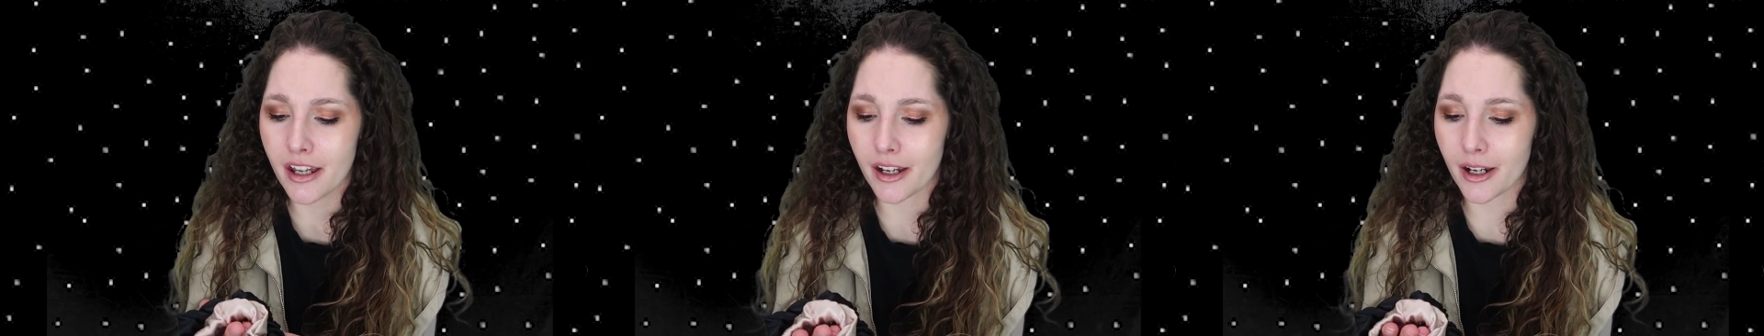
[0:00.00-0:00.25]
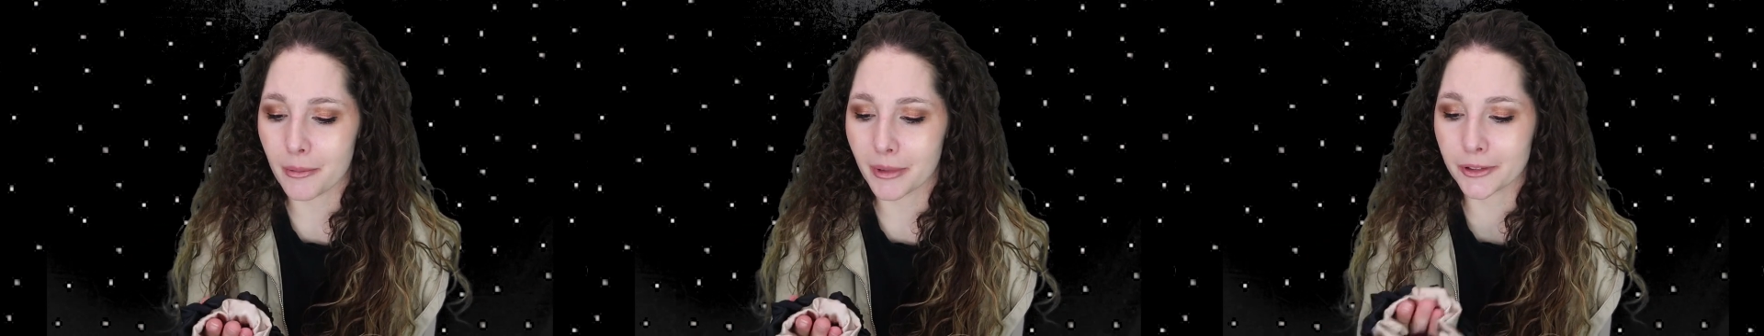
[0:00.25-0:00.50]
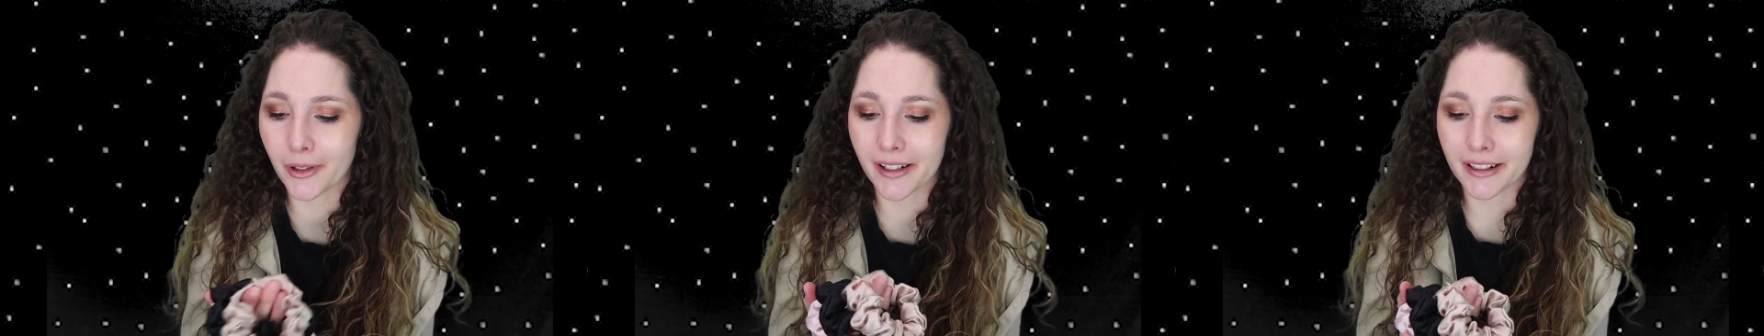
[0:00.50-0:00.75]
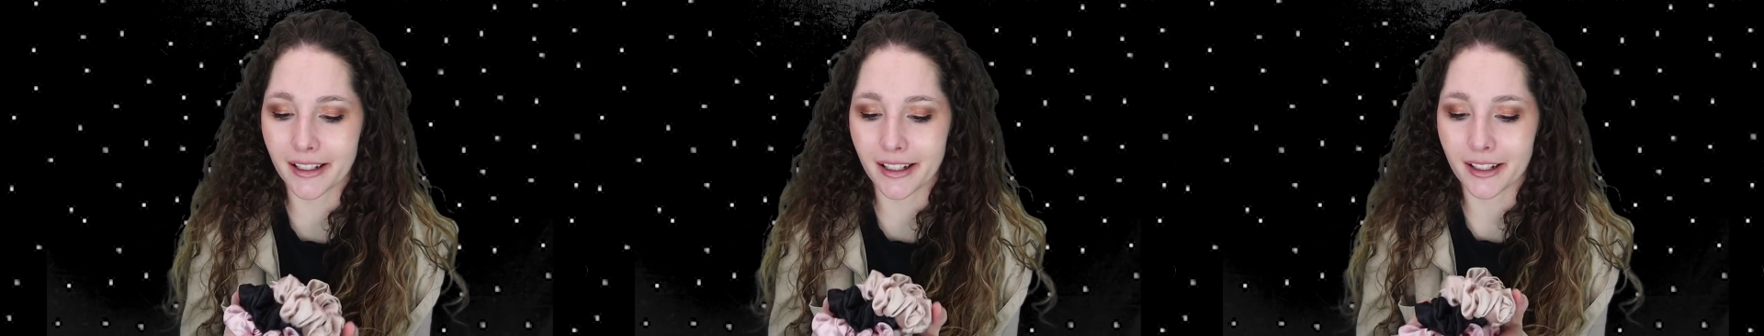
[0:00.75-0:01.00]
I try
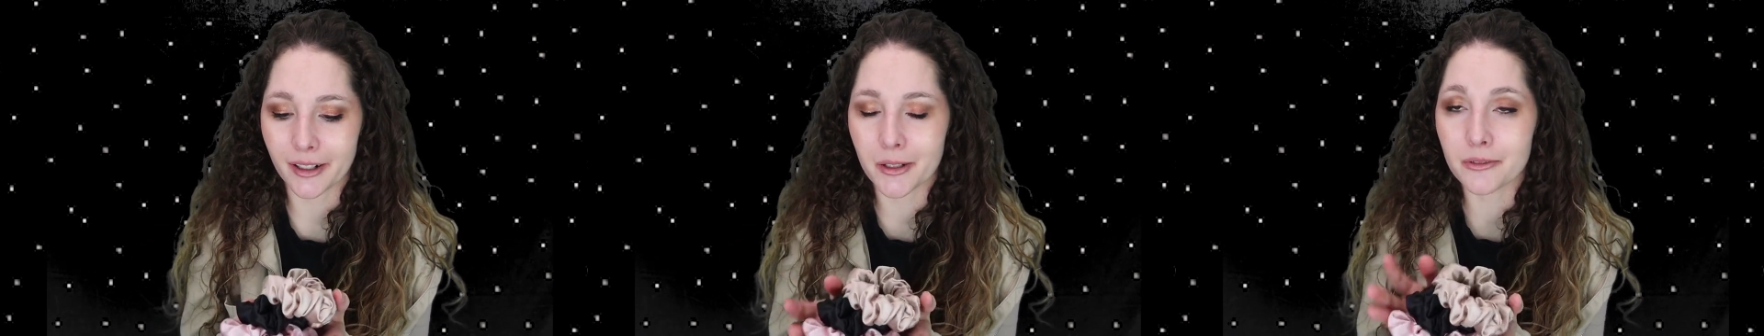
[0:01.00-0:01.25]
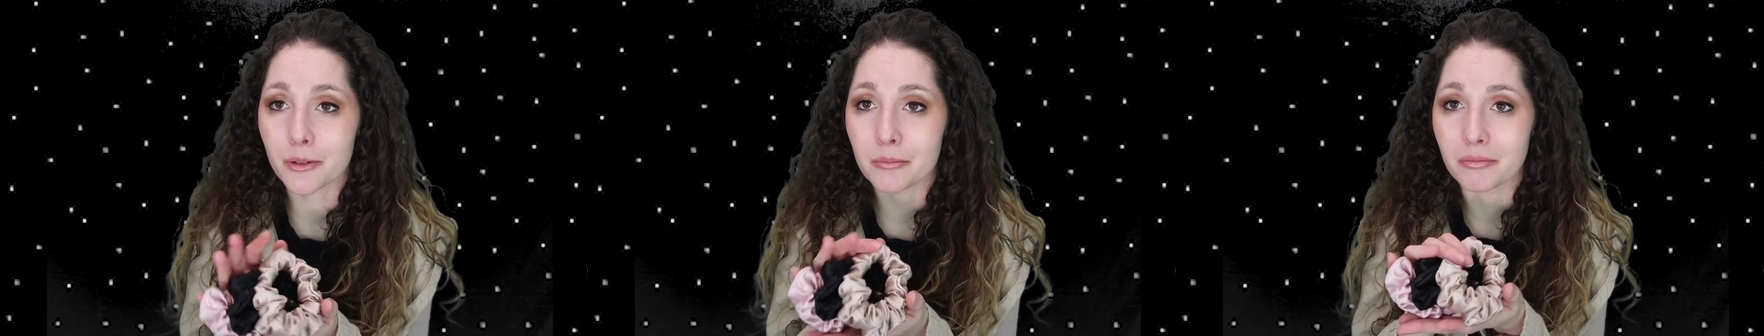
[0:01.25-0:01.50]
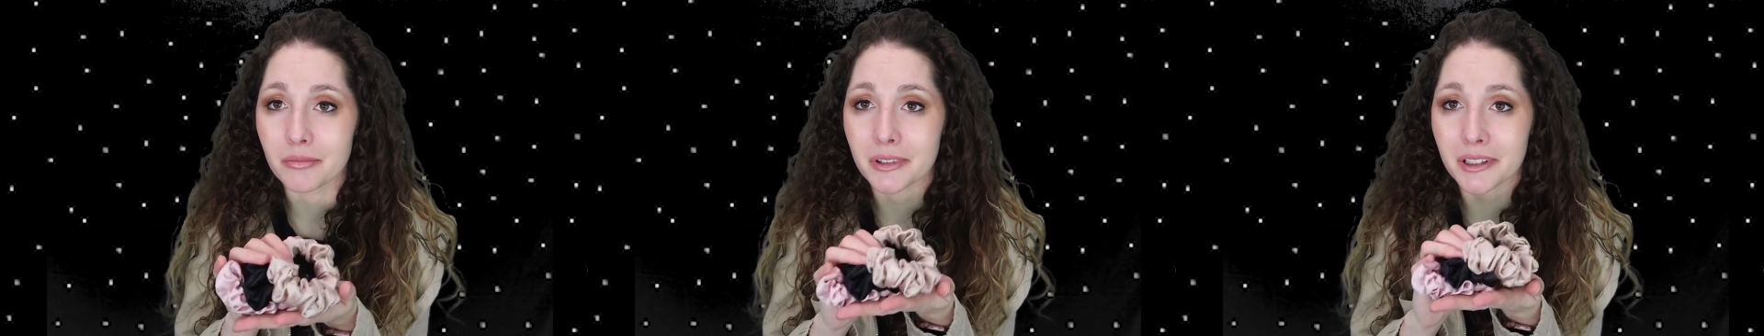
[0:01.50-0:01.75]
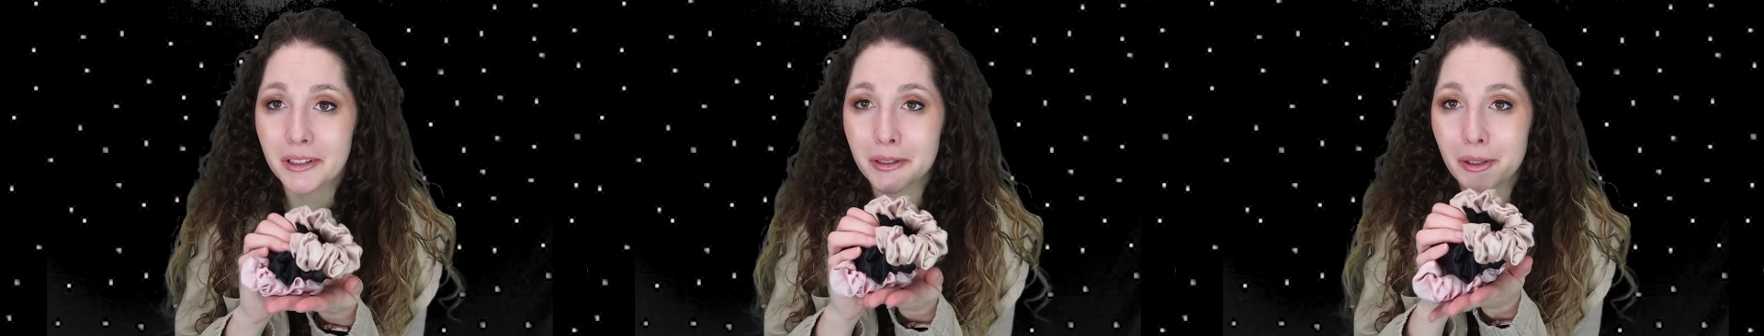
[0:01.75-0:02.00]
to take care of them
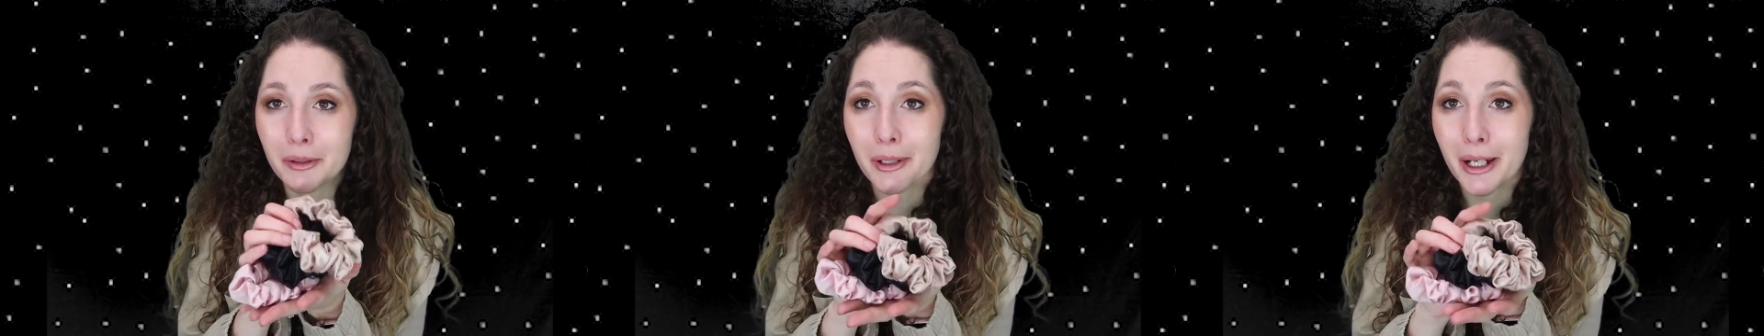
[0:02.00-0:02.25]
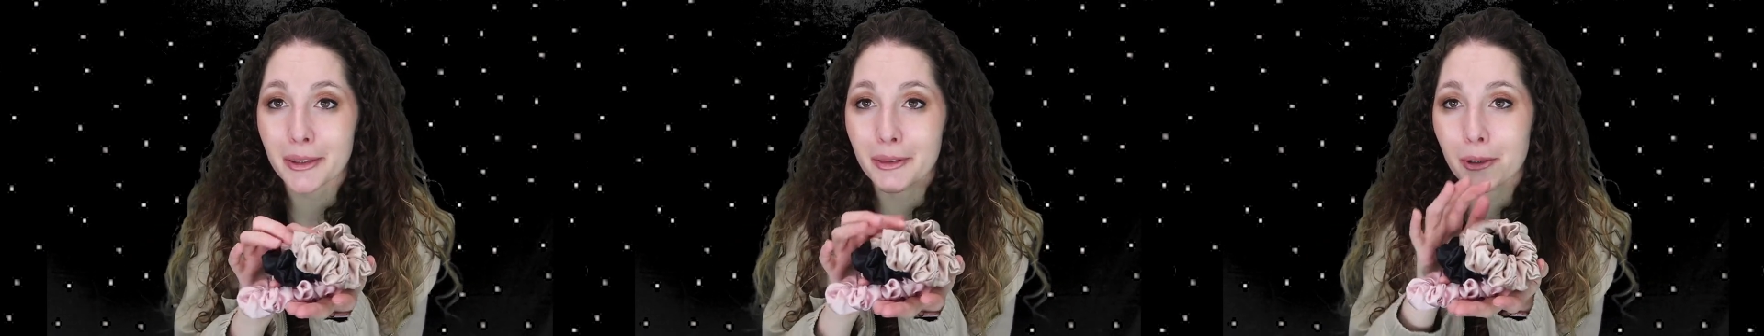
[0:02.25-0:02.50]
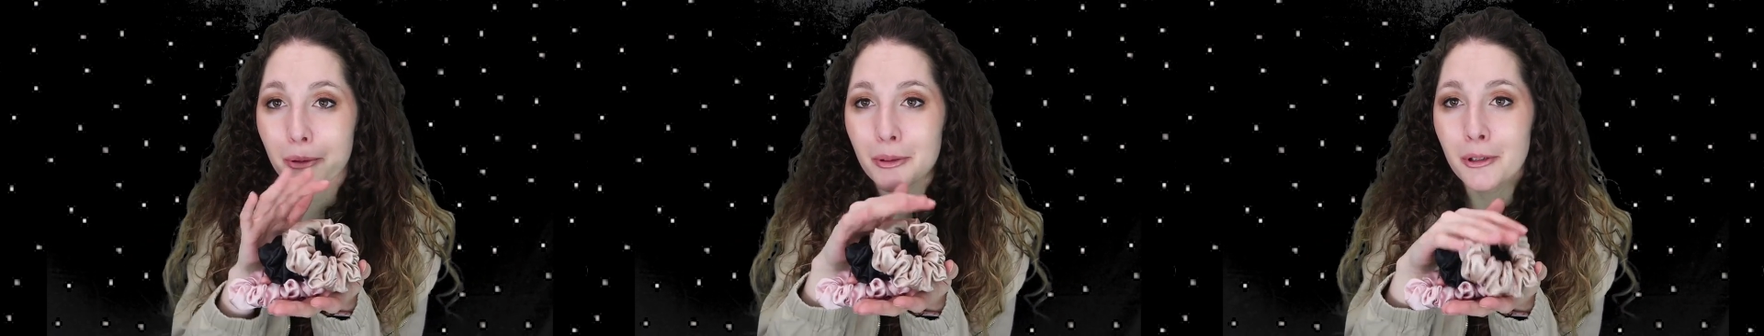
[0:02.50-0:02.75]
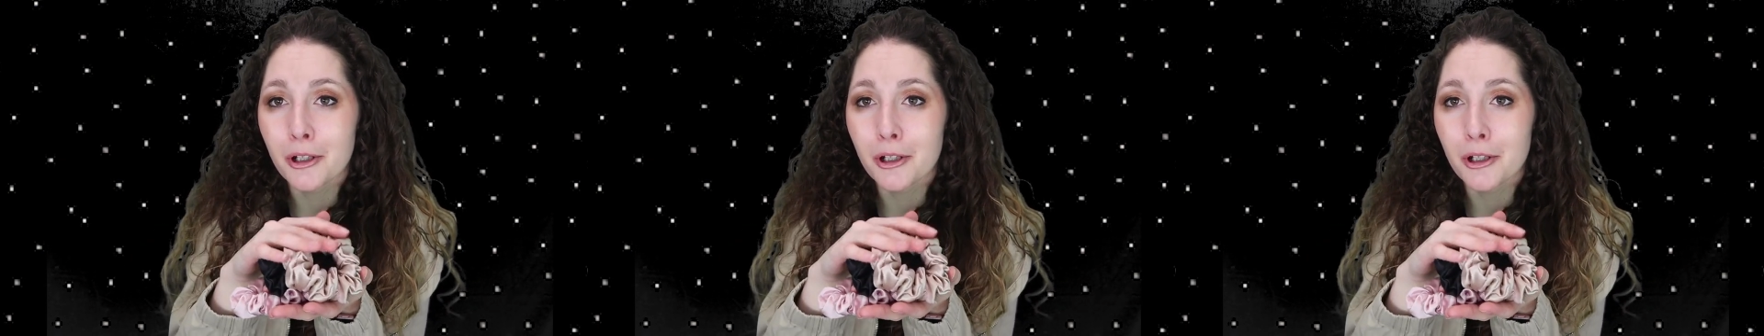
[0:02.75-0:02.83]
a lot though,